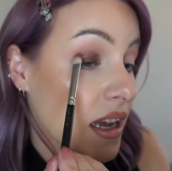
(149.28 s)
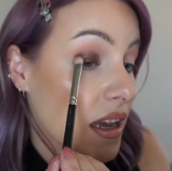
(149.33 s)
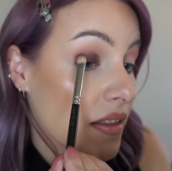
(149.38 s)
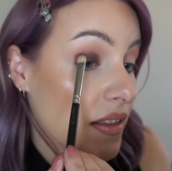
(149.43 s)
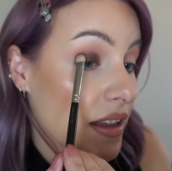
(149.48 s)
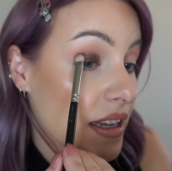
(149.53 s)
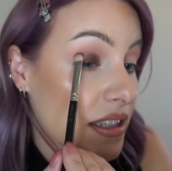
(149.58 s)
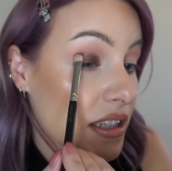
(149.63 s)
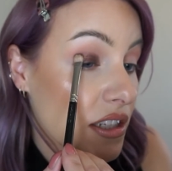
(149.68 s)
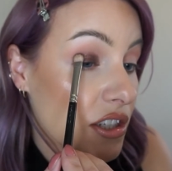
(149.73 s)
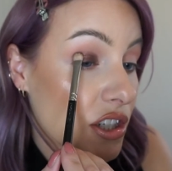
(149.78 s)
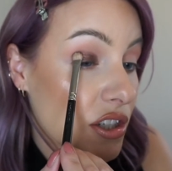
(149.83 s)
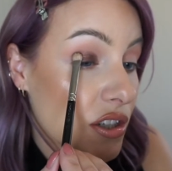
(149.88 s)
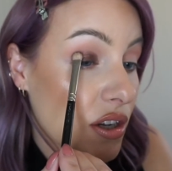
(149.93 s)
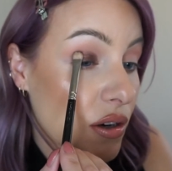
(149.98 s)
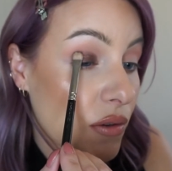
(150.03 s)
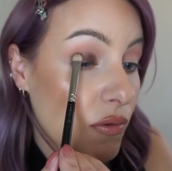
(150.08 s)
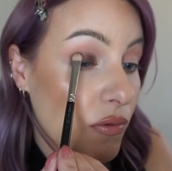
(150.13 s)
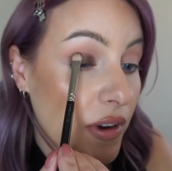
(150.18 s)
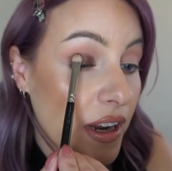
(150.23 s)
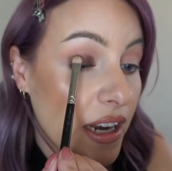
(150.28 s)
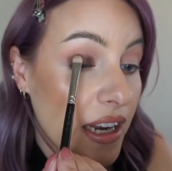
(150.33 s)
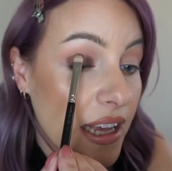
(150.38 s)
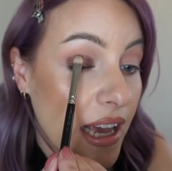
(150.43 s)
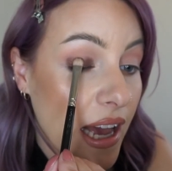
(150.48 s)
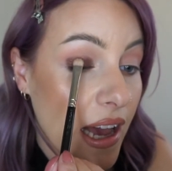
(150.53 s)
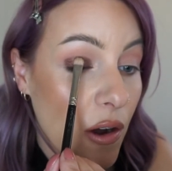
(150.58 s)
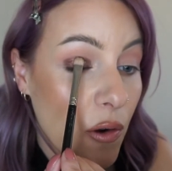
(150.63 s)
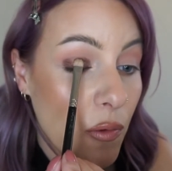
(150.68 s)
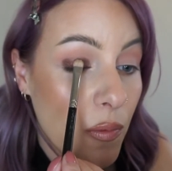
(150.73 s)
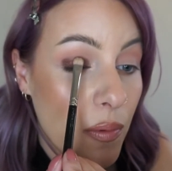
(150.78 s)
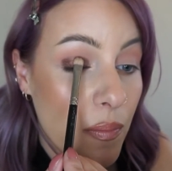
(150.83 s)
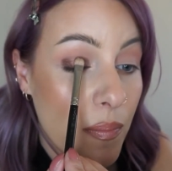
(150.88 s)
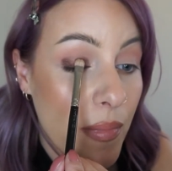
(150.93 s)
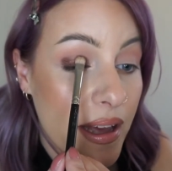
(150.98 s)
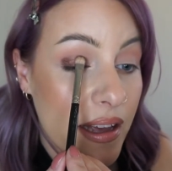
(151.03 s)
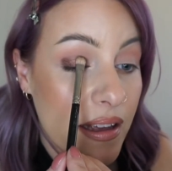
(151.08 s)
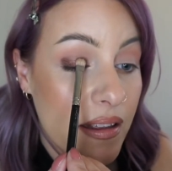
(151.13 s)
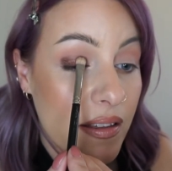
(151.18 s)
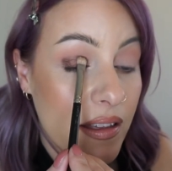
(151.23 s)
this is just going to really help
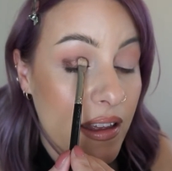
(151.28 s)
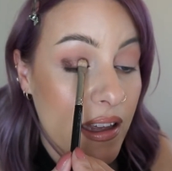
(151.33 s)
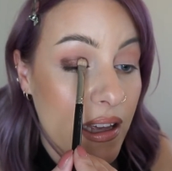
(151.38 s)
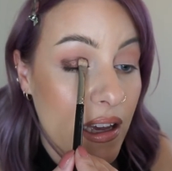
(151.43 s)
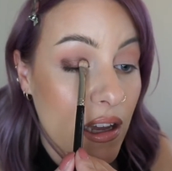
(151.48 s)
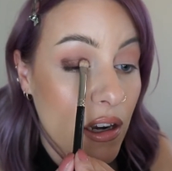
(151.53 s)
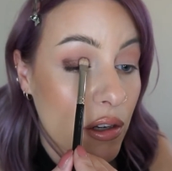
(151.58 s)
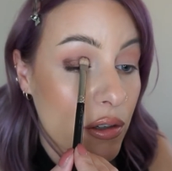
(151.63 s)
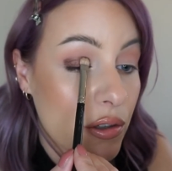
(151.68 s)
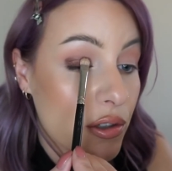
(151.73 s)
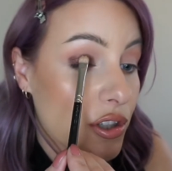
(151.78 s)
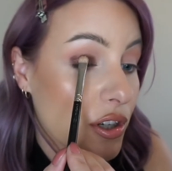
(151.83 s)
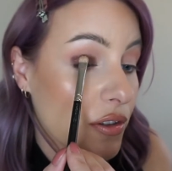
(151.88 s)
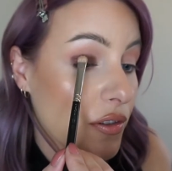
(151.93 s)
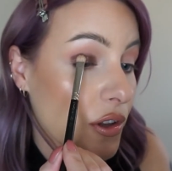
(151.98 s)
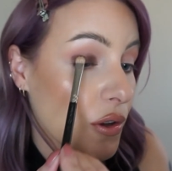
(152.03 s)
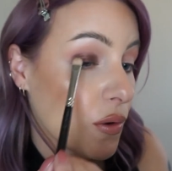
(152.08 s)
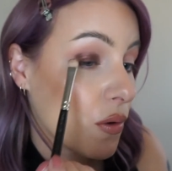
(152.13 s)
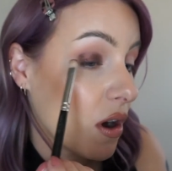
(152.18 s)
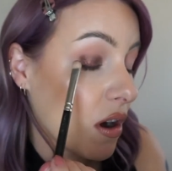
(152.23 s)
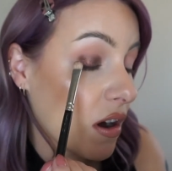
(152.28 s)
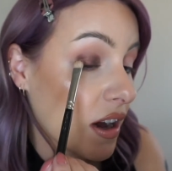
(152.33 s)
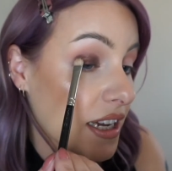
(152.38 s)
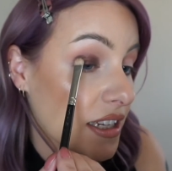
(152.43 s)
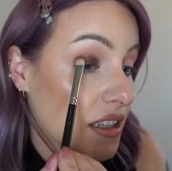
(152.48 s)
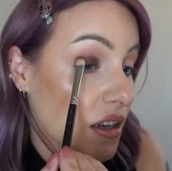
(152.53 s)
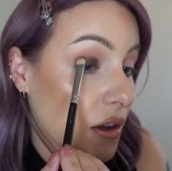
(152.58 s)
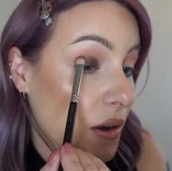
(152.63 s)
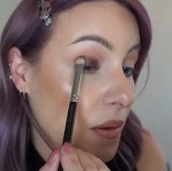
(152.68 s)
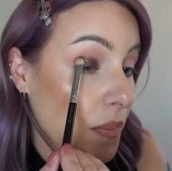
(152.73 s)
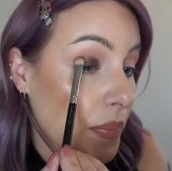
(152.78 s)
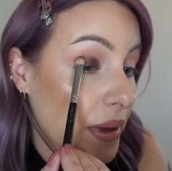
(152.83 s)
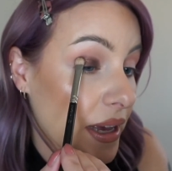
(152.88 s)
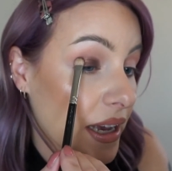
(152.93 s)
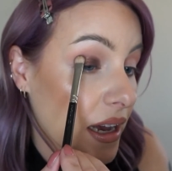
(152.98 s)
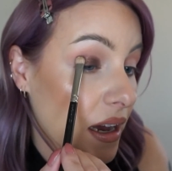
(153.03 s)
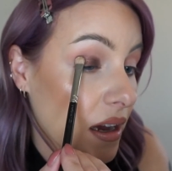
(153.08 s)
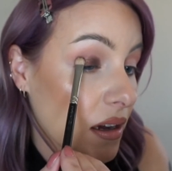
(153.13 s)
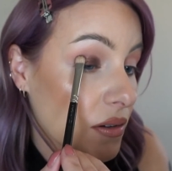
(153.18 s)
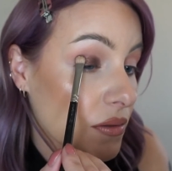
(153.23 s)
make the illusion that your eyes look
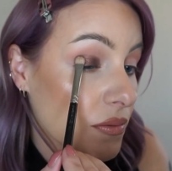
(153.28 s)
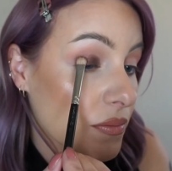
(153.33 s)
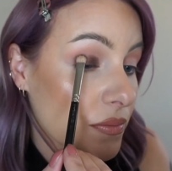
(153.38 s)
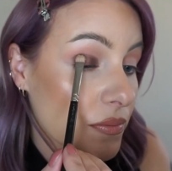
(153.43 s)
bigger.